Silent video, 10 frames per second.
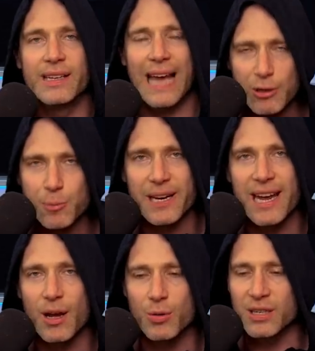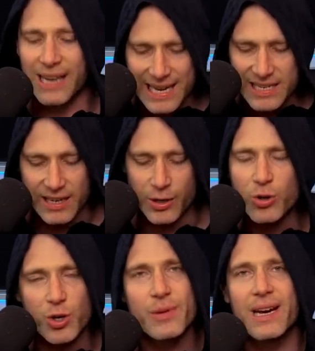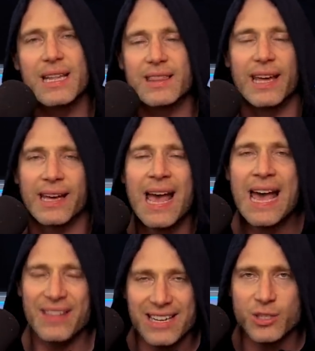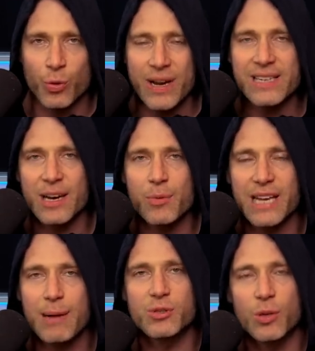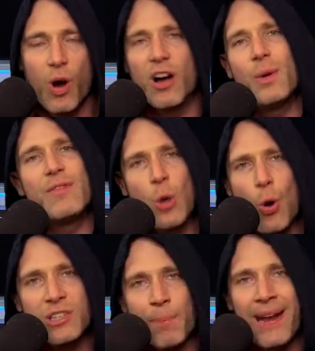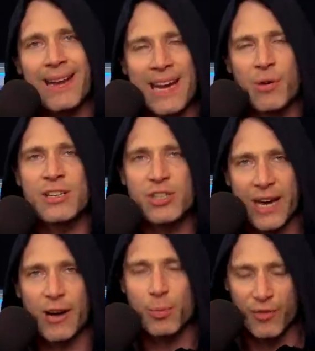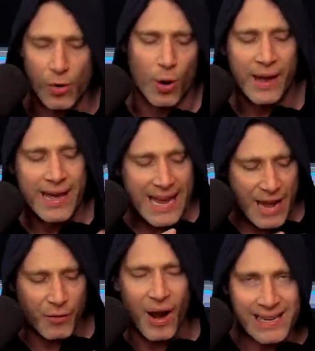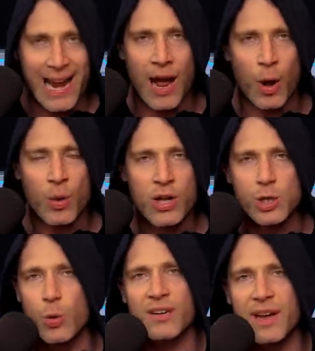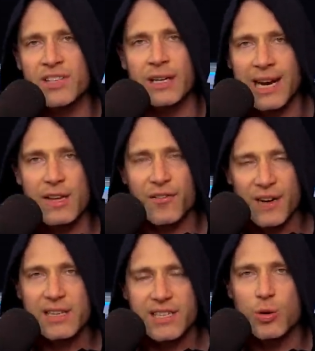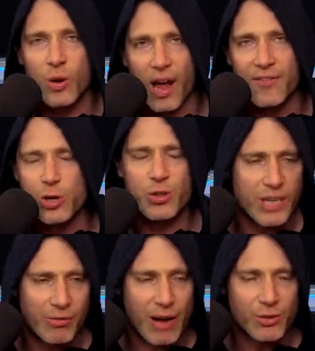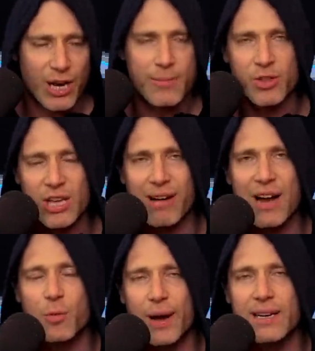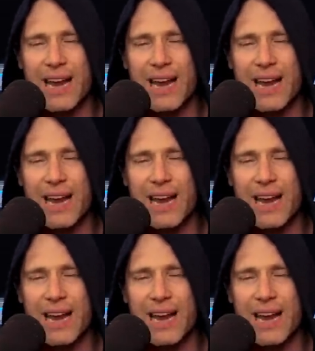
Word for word: Couch potatoes, lazy, not doing anything. That's the reason it was able to work. We've talked about it here on this channel before. If right now you have never done any fitness in your life and you think you're out of shape, you think you're out of weight,